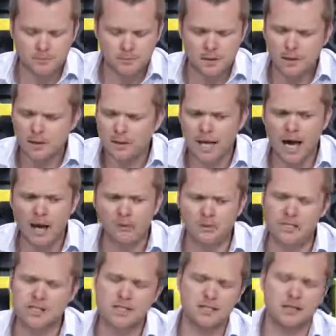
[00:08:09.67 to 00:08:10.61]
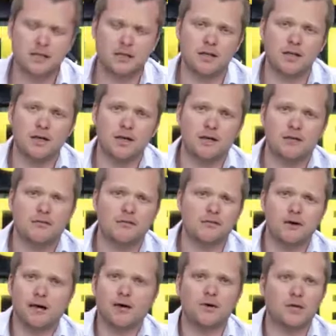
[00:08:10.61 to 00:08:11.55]
Now, this can
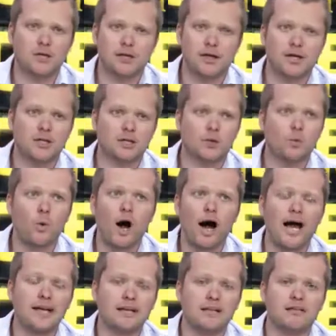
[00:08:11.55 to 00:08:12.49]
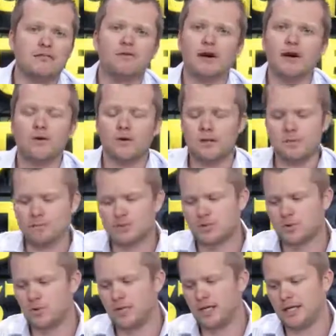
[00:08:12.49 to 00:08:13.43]
vary, like your why can vary
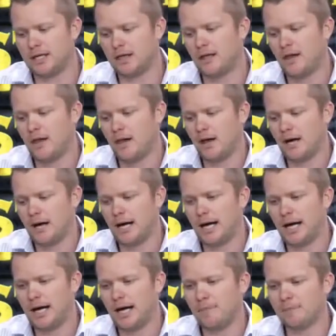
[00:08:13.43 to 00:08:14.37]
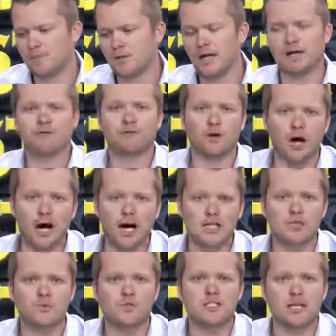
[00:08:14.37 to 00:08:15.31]
between um, like for
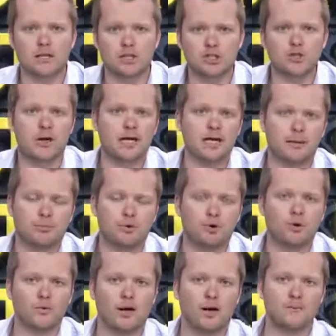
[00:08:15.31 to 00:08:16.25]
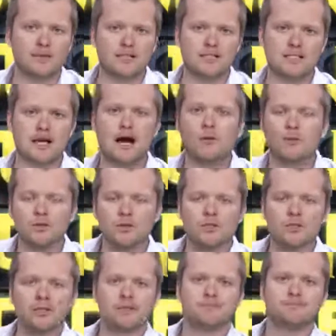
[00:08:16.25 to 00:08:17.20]
us, we sell a training program. That's not
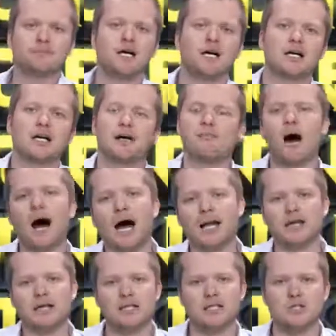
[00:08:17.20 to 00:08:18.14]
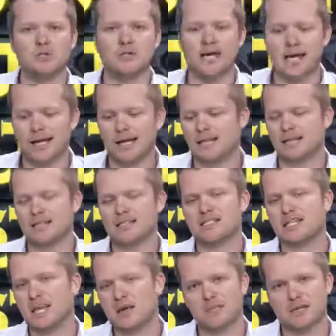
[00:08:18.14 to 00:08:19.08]
really a, a, commodity. You can't get the
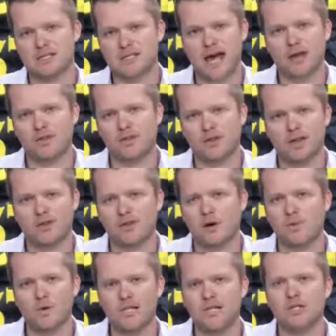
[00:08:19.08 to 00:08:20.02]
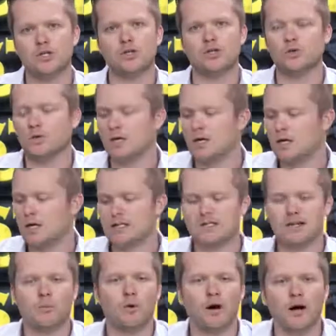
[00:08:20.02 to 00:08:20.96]
same exact thing that we do
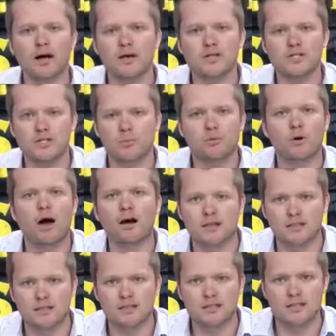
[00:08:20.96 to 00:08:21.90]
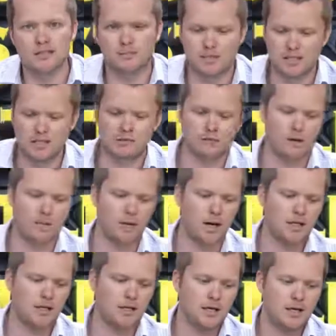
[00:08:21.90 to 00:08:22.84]
somewhere else. The product is going to be different,
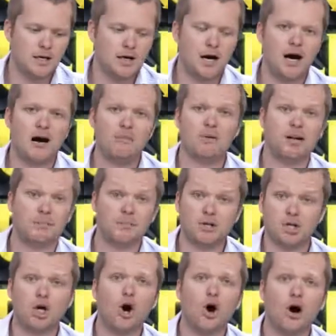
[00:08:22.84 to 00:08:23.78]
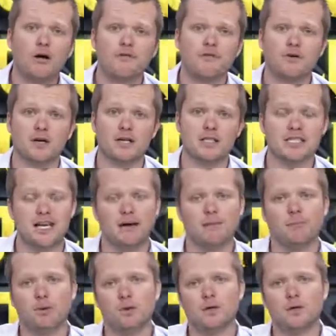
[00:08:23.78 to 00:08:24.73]
right? Uh, but, but a car, for
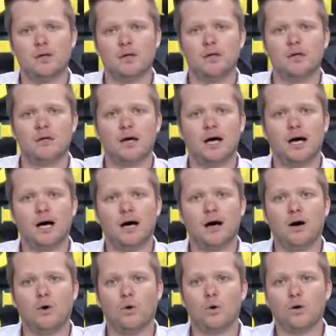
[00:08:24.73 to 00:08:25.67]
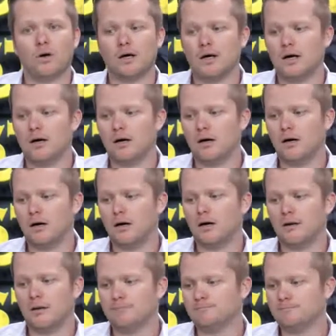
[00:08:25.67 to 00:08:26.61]
example, uh, or uh,
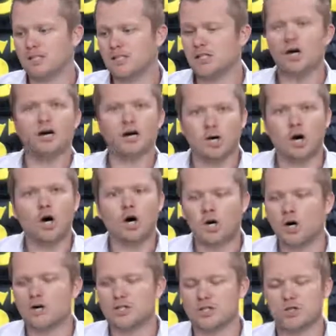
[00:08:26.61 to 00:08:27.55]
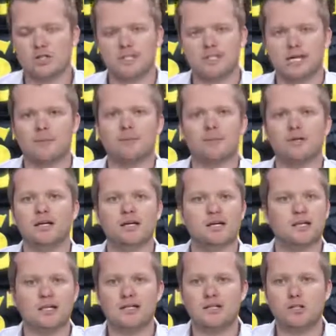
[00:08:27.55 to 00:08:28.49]
uh um, yeah, a car is a good example. It,
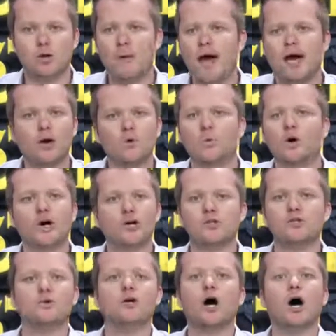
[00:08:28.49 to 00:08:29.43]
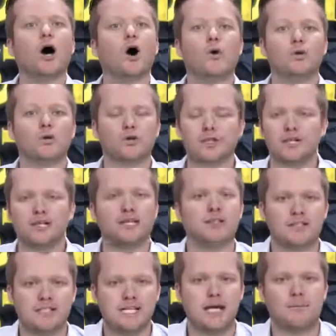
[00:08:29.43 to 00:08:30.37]
it, no matter where you go, you're going to
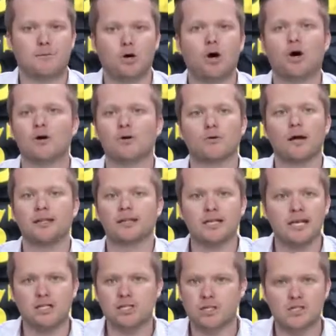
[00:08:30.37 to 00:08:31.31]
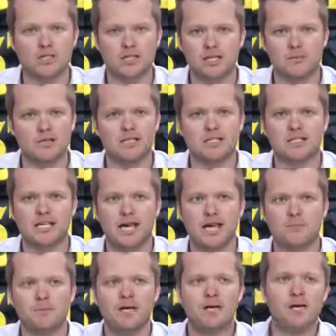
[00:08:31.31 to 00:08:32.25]
get the same car, right? The engine's going to be the
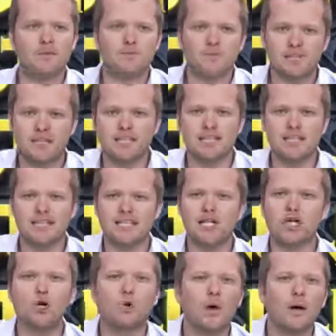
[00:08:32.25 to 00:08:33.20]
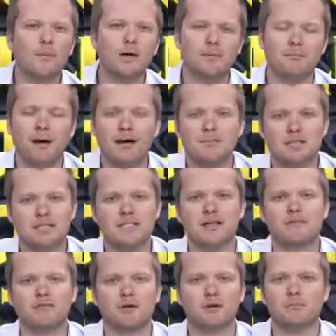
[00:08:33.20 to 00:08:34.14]
same. The, the equipment might be
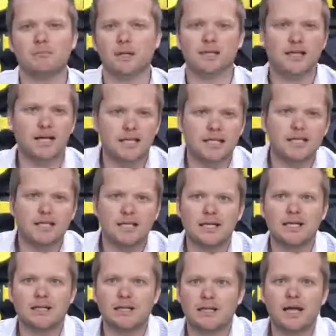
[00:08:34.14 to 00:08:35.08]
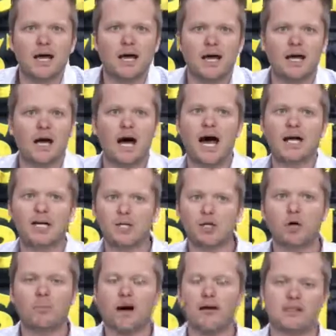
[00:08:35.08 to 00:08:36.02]
different, but like at the end of the day, I could
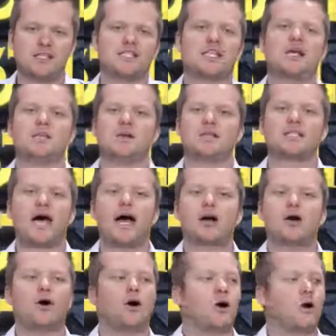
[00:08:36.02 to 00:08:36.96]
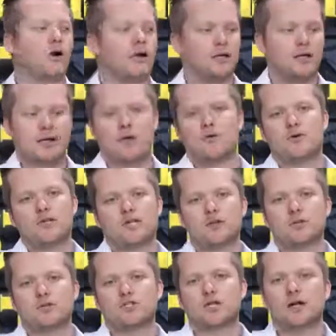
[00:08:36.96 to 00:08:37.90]
go buy the same exact car at another
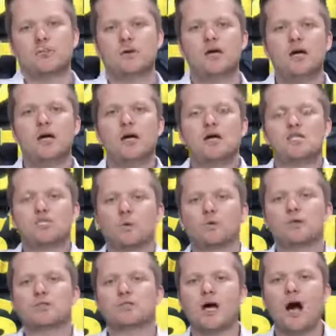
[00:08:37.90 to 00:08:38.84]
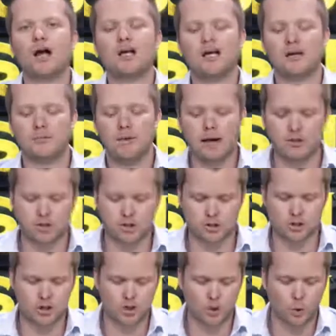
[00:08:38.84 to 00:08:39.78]
dealership. So when you're talking about your
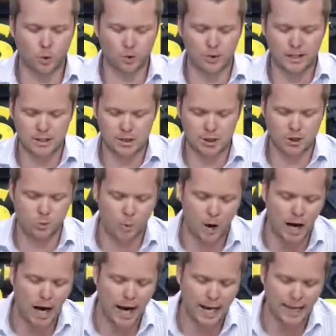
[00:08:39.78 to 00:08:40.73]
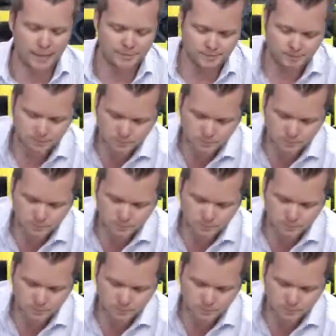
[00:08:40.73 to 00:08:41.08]
story and your why,